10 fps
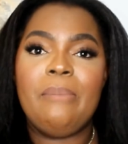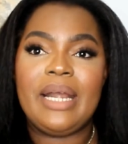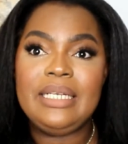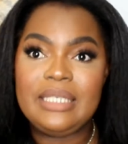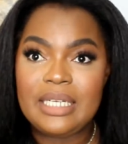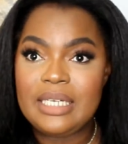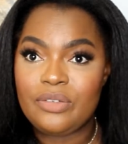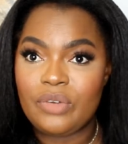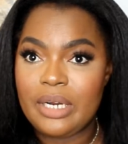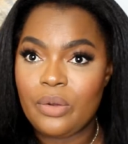but I did
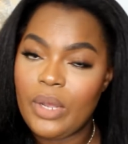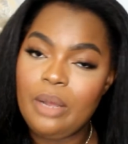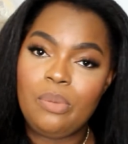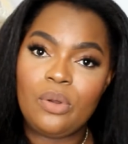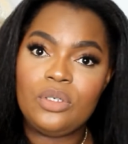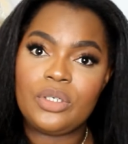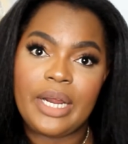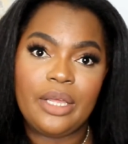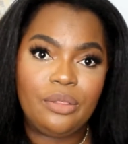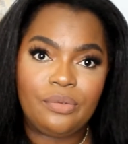run a quick blow
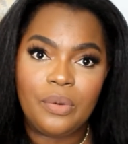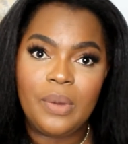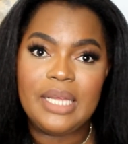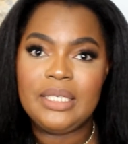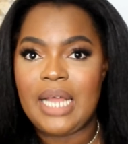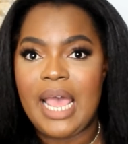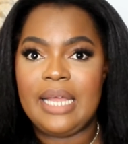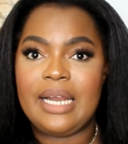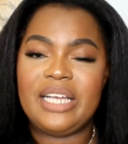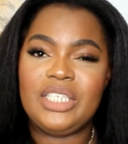dry through it
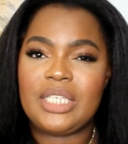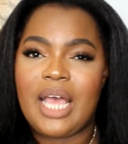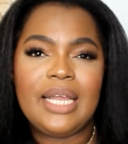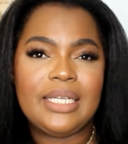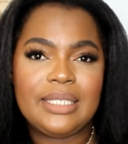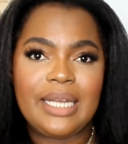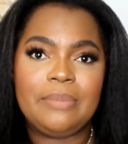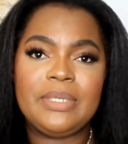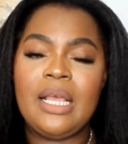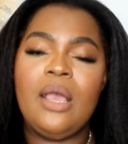and I just kind of
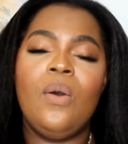slept